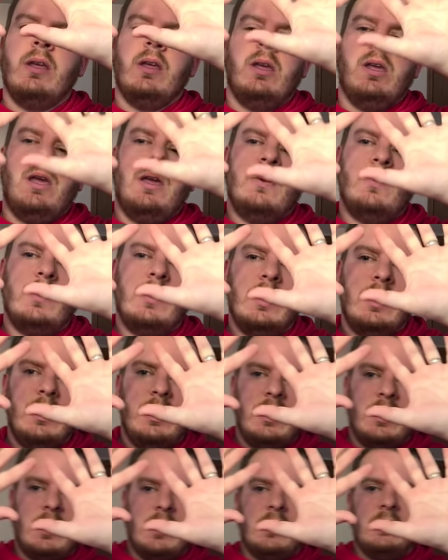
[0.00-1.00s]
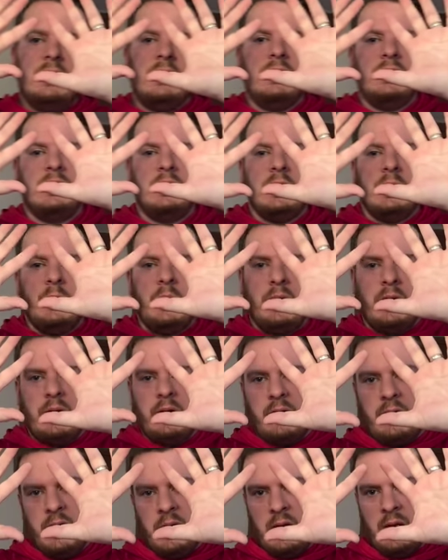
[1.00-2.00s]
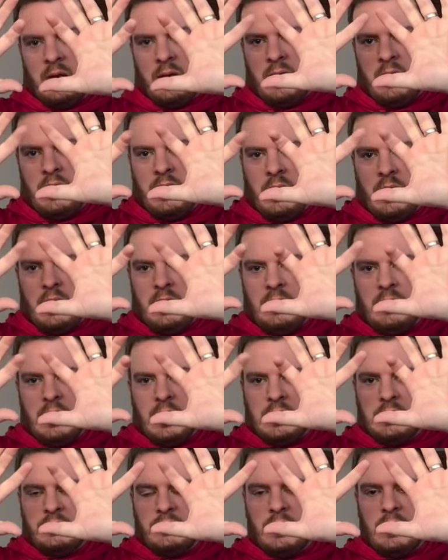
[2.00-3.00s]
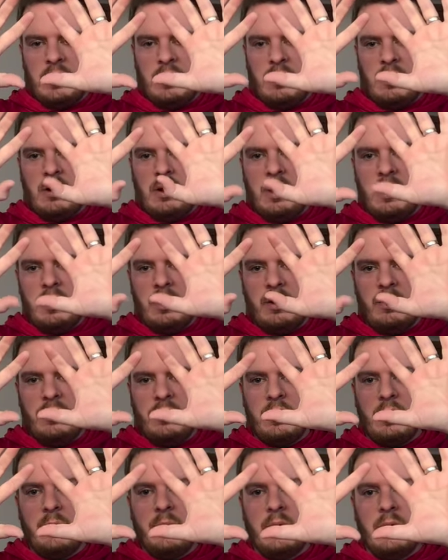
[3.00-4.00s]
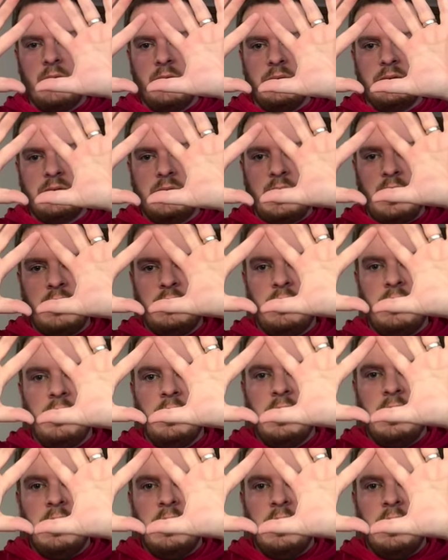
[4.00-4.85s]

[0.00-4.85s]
And we usually put our index finger and our thumb close together.